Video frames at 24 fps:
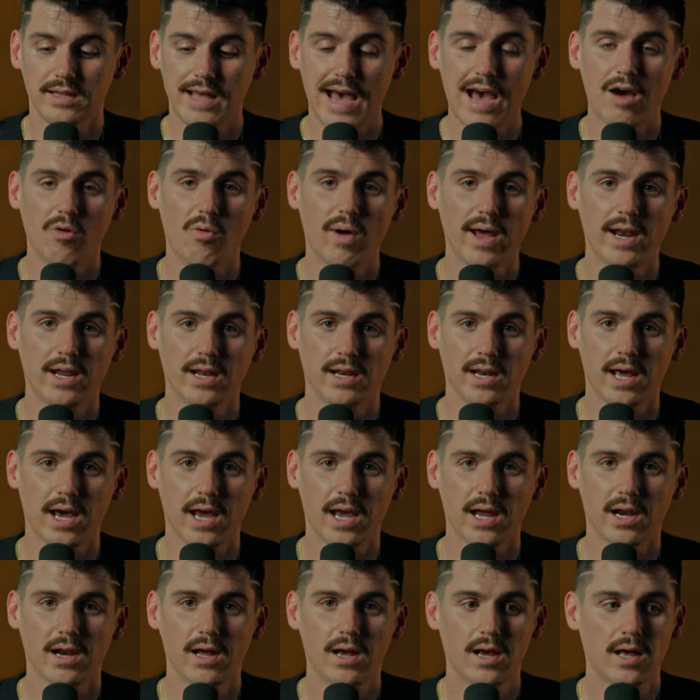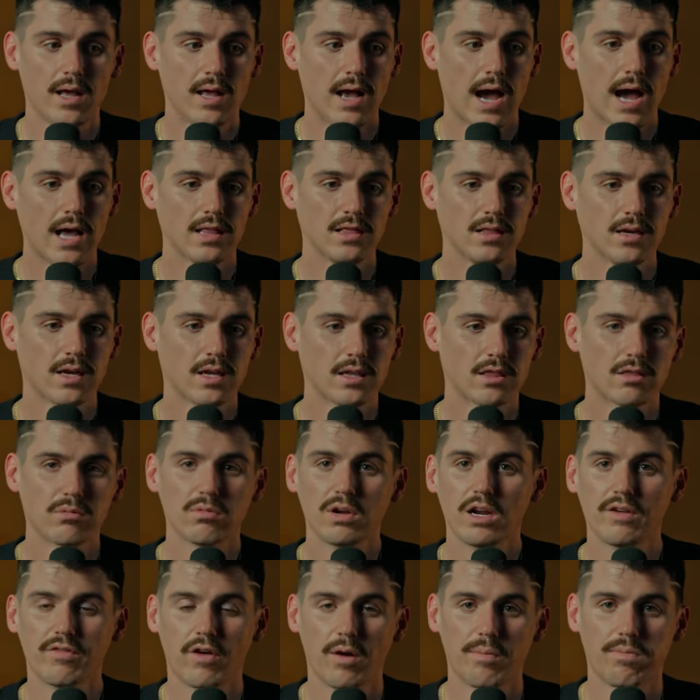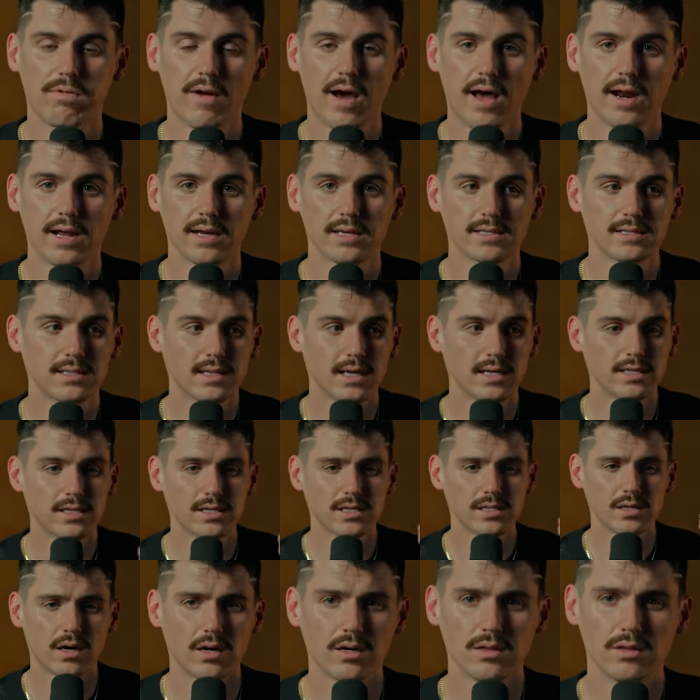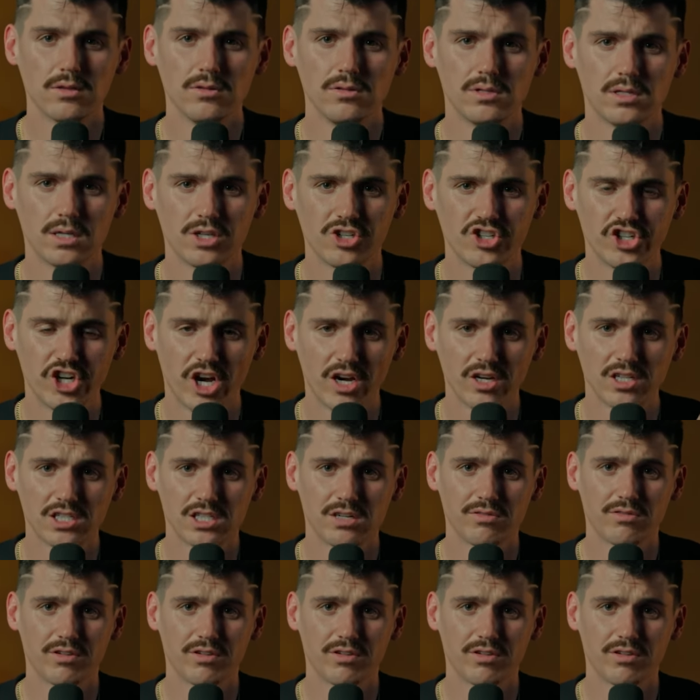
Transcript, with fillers: that wedding night, I look at three of our products and they just start losing chunks of